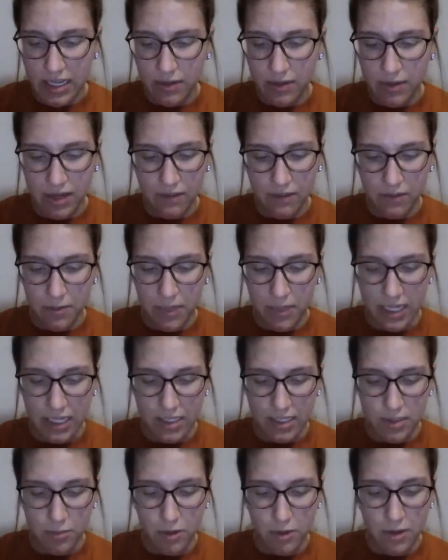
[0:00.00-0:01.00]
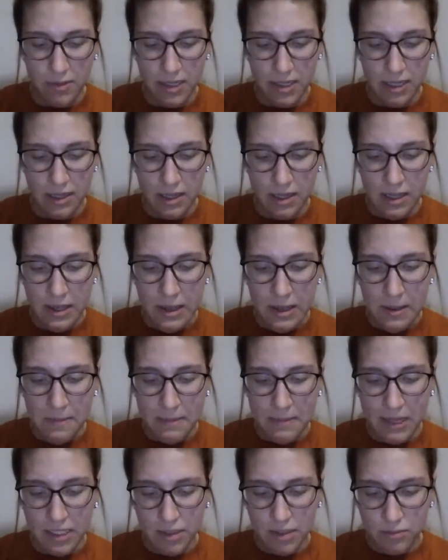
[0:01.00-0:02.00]
get ready for my next appointment.
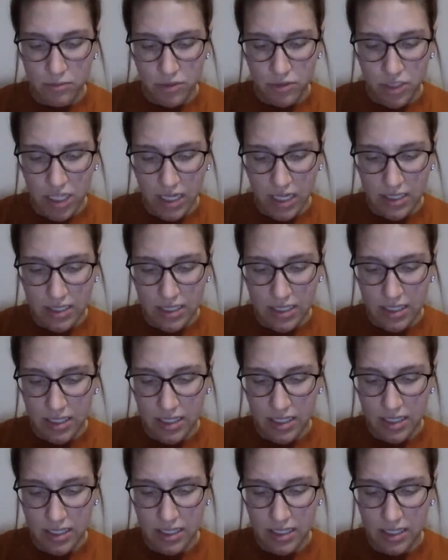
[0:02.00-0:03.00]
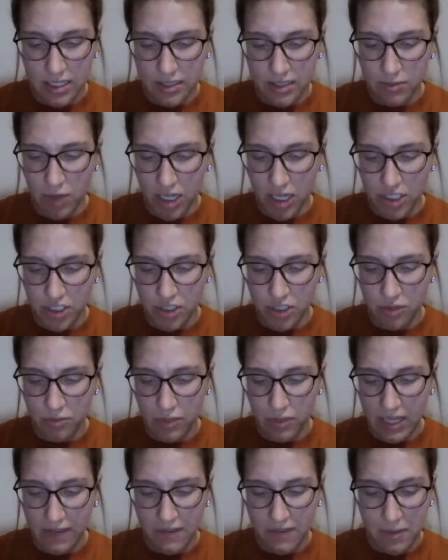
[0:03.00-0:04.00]
Malcolm checked his watch.
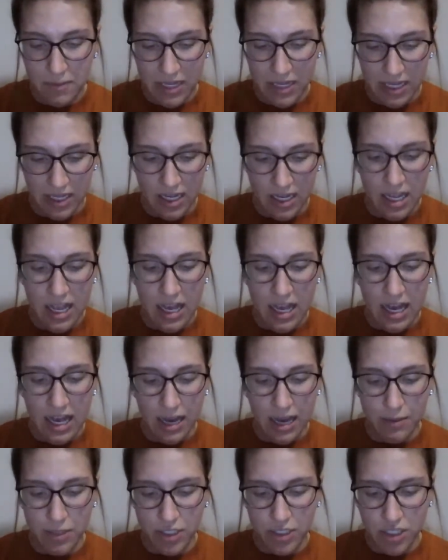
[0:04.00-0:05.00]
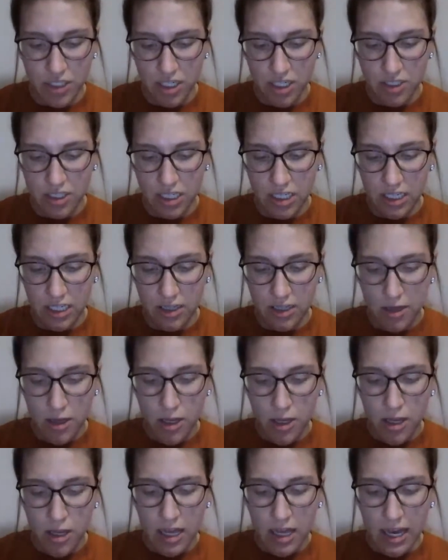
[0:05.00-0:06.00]
We have a minute. I'm in charge, and
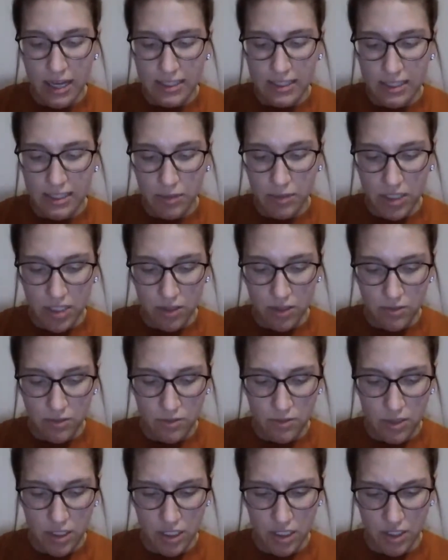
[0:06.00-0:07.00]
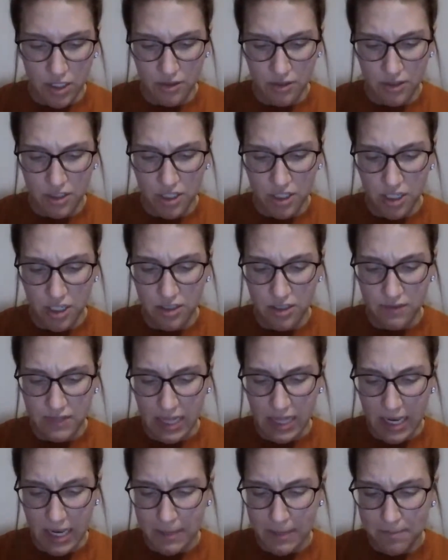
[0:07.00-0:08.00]
I say we don't. You're in charge of
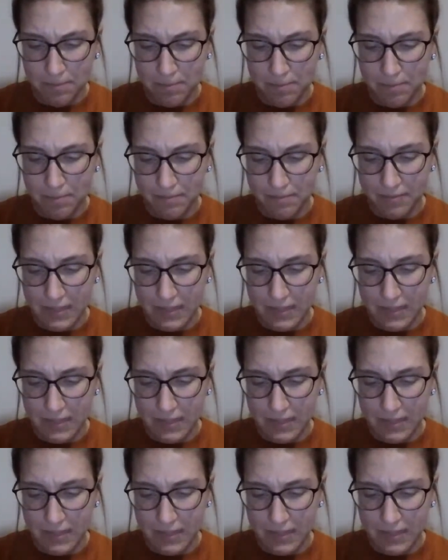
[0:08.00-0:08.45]
time?